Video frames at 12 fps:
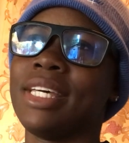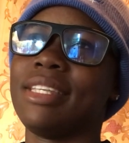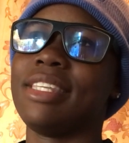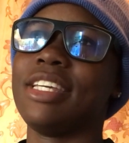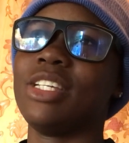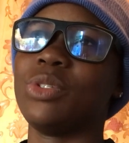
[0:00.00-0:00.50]

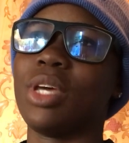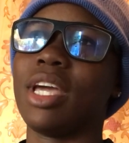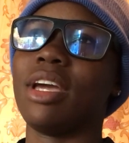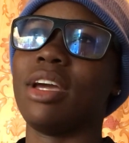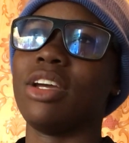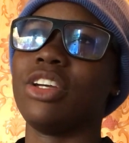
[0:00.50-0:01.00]
Things
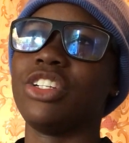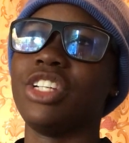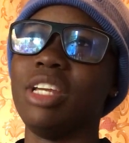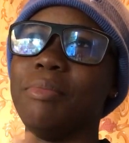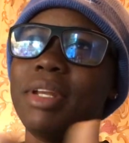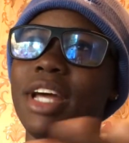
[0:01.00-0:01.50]
that
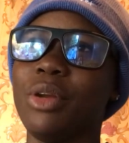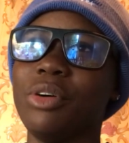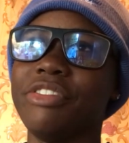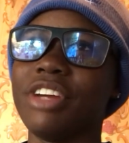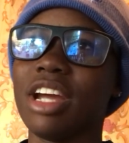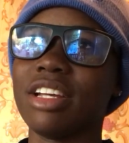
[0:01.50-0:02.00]
she been a do
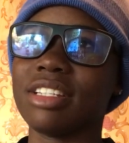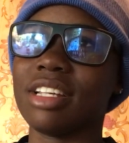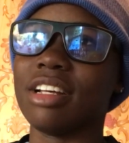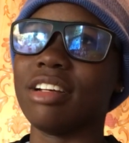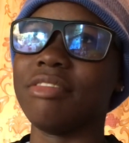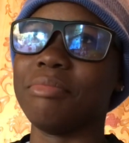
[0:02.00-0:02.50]
for
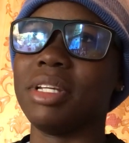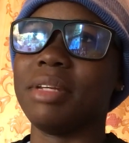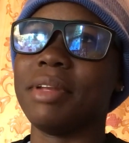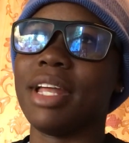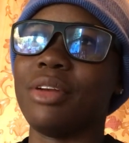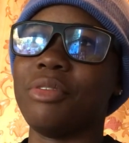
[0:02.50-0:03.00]
herself, me
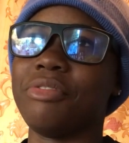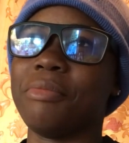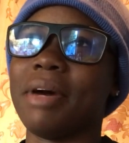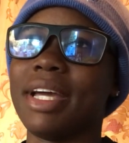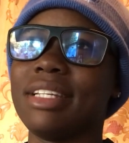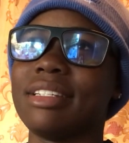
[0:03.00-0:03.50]
doing a do for
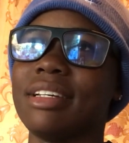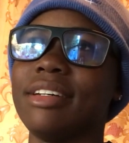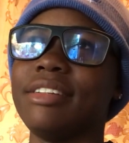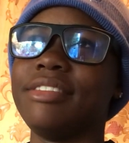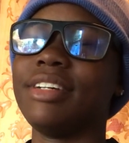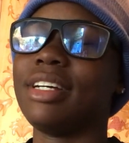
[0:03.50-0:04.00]

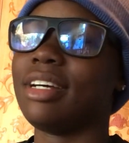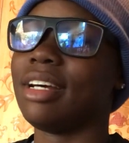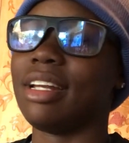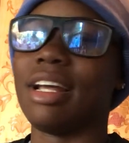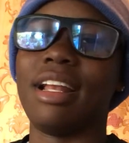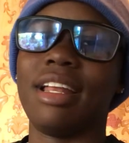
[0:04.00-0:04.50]
myself,
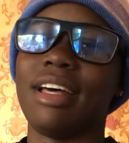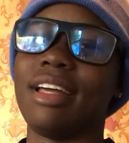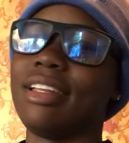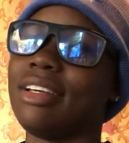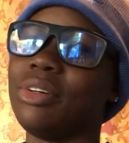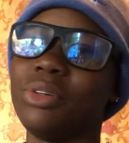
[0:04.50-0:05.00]
all of that.
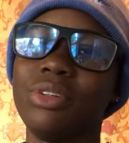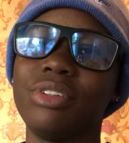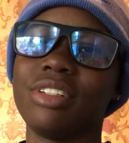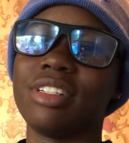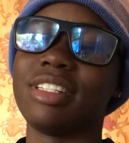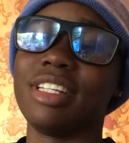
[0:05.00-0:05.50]

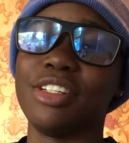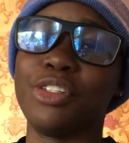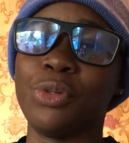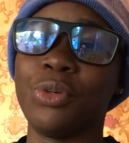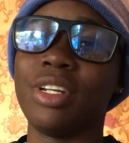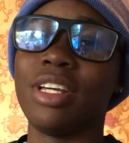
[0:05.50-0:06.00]
Just stay
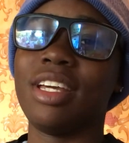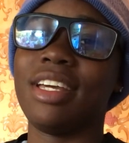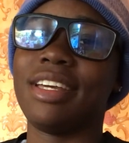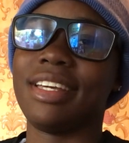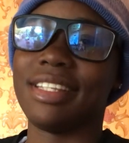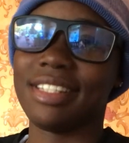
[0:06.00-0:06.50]
tuned.
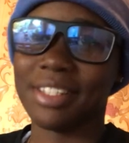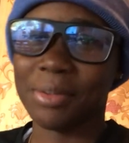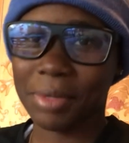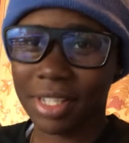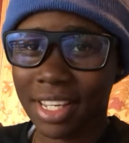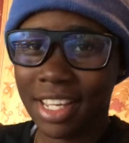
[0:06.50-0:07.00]
You see
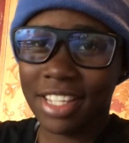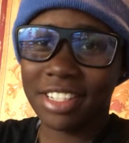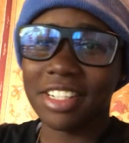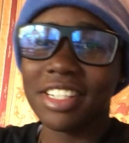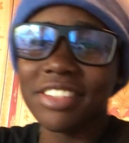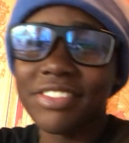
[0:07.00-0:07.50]
me? So
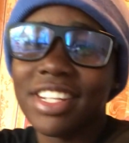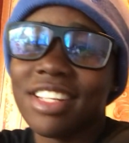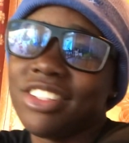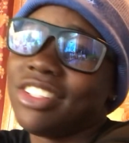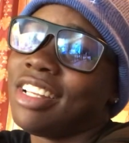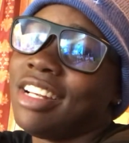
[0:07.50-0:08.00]
this video
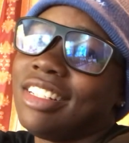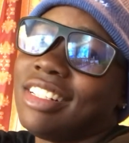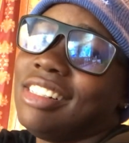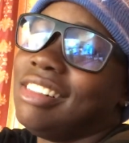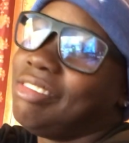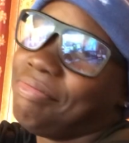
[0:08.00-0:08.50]
is just a
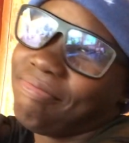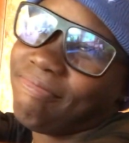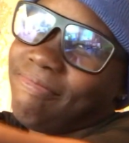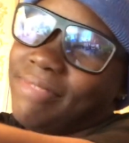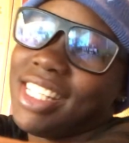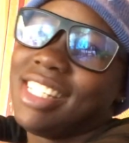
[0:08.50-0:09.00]
little,
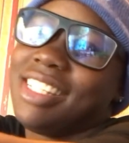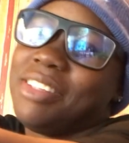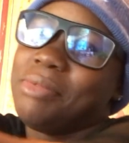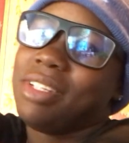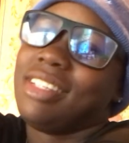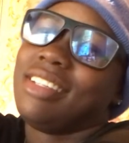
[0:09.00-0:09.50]
you see
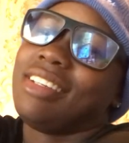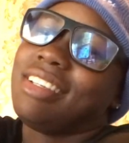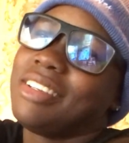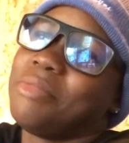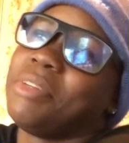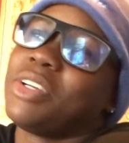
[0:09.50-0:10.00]
me?
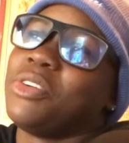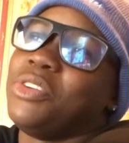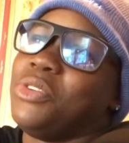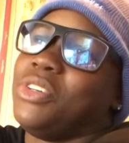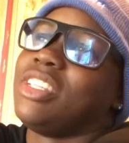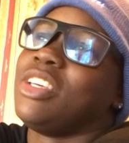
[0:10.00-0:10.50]
Make you
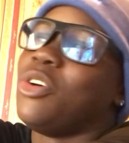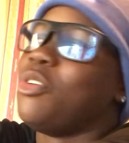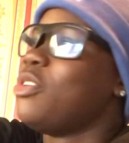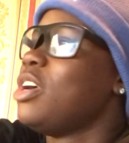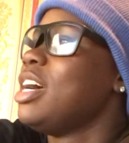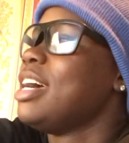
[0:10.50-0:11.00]
know, say, oh,
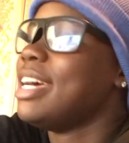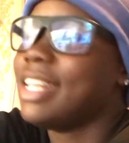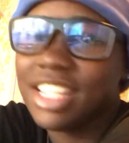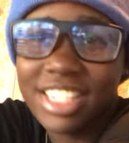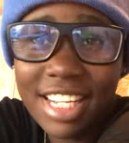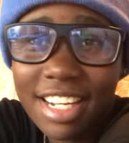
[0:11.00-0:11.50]

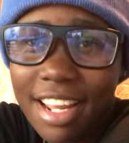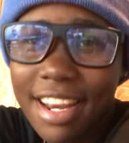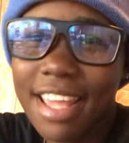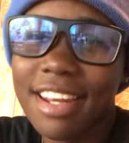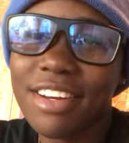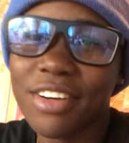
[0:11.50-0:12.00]
the Gina
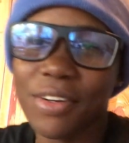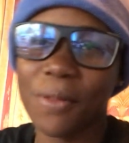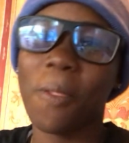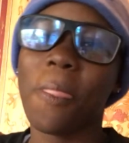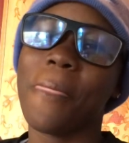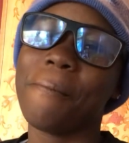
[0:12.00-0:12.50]
dead, you know.
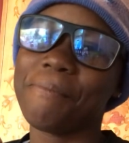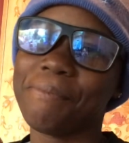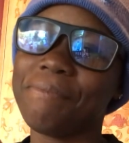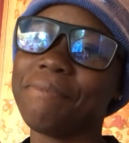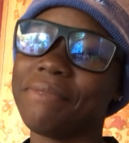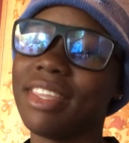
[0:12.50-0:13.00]

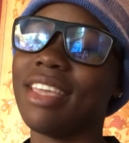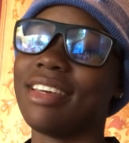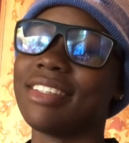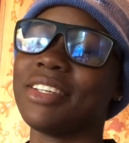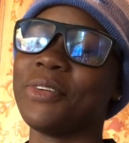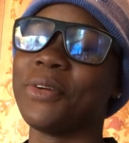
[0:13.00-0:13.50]

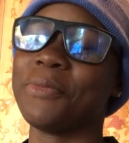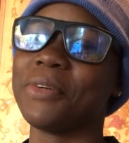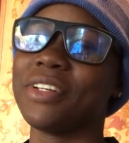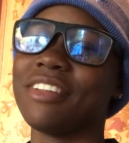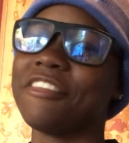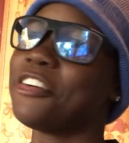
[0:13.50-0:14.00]
Yes, I do,
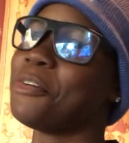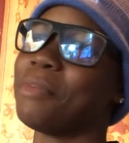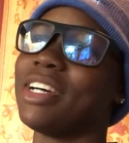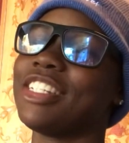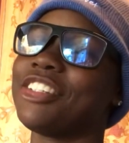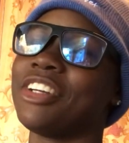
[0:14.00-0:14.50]
man. Firm
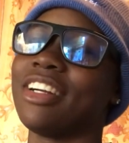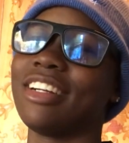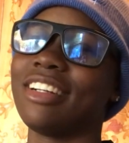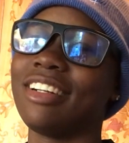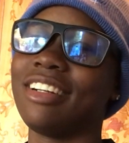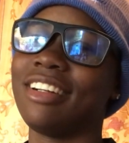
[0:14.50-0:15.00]
and strong.
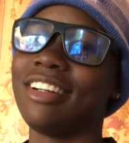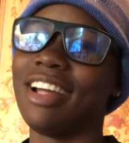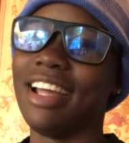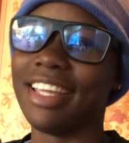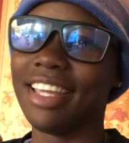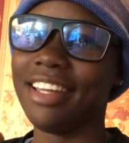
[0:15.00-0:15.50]

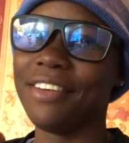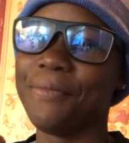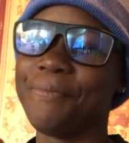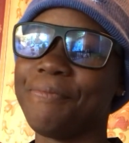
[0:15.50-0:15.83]
Again,